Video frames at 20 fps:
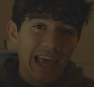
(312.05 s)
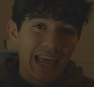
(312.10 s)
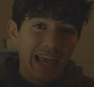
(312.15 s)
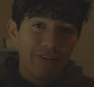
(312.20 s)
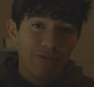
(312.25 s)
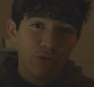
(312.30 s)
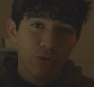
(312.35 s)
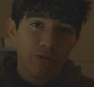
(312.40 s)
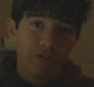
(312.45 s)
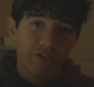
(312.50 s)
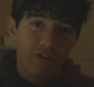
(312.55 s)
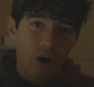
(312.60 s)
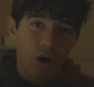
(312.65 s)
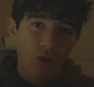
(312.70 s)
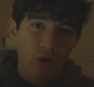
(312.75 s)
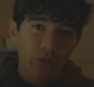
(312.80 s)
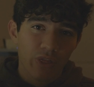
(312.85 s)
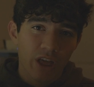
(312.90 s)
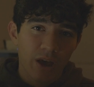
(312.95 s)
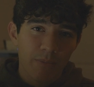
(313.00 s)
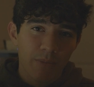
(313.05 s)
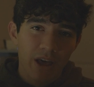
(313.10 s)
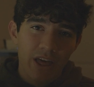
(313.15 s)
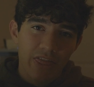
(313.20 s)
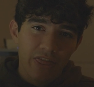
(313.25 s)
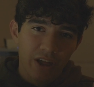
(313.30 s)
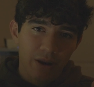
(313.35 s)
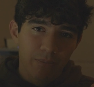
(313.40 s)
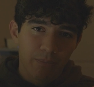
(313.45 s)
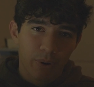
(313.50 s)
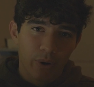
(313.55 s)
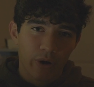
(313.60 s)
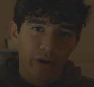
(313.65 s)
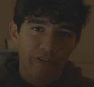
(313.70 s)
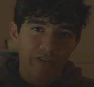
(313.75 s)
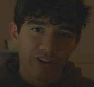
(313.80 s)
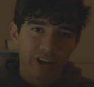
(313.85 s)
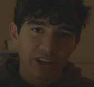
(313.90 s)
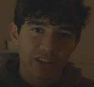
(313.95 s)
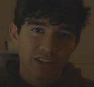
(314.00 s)
If you follow them, then
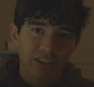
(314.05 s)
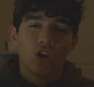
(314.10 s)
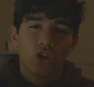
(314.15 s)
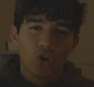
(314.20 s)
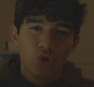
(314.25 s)
perfect.